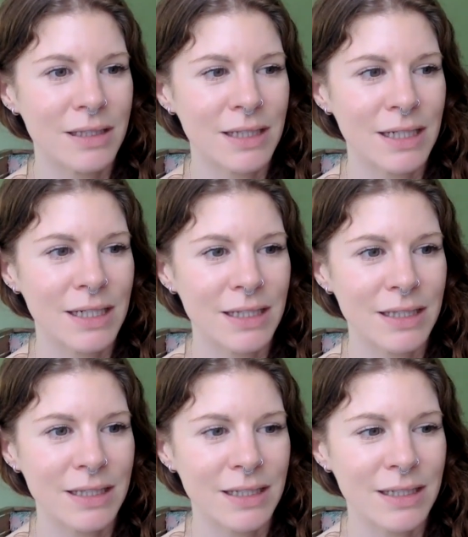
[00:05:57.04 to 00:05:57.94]
thinking
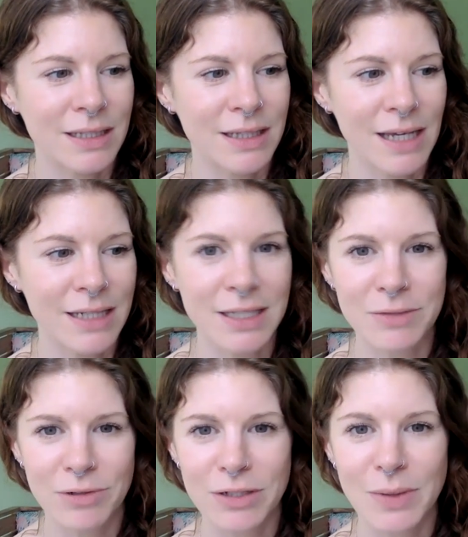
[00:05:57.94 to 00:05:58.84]
that the
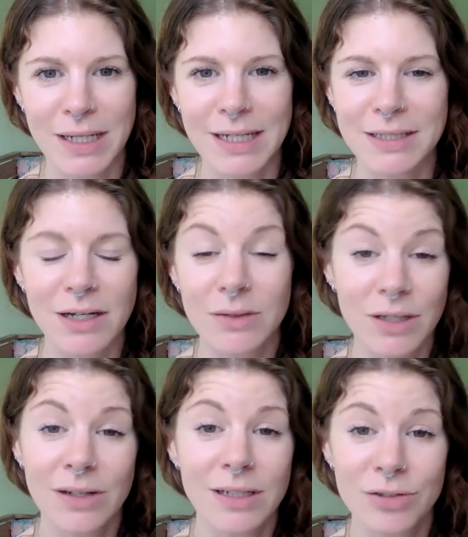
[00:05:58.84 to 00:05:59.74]
80s were only 20 years ago are
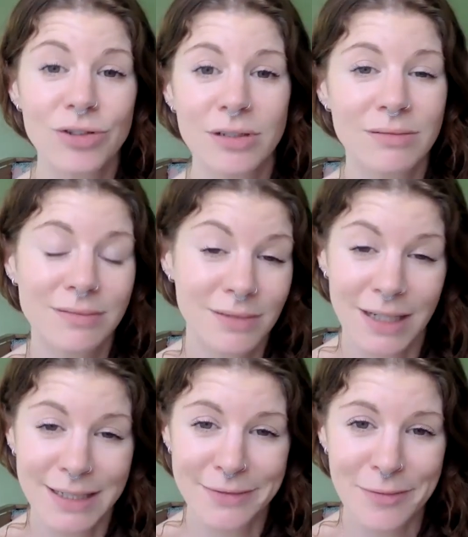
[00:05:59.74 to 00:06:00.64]
totally true,
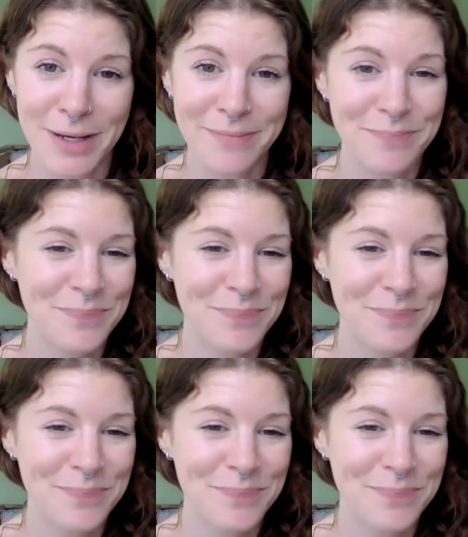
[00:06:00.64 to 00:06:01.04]
at least for me.